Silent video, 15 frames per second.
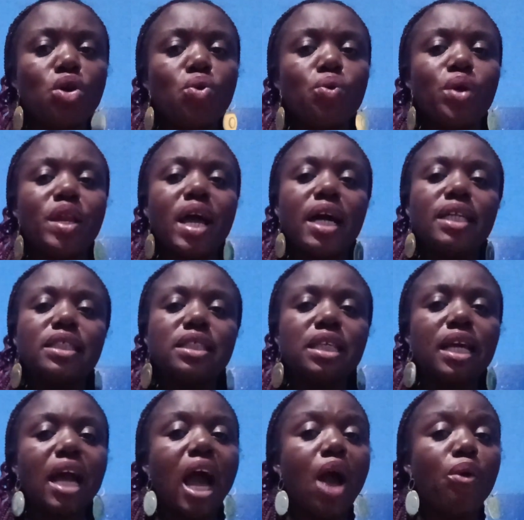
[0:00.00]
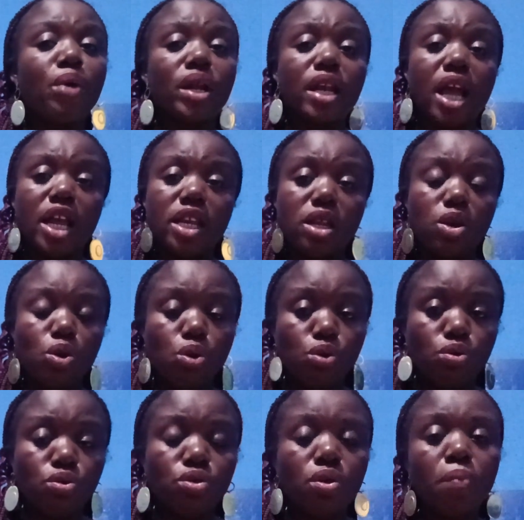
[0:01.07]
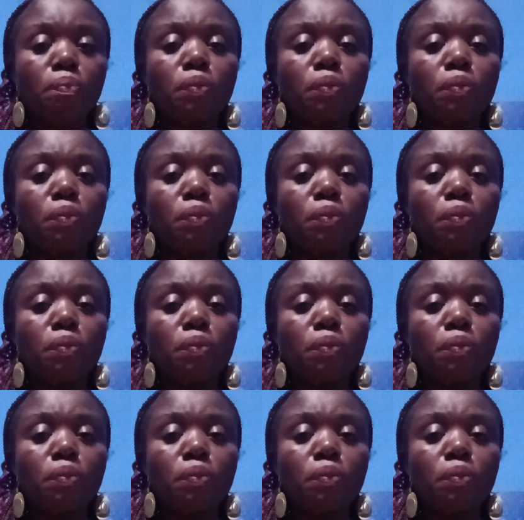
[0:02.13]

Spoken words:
without carrying any load.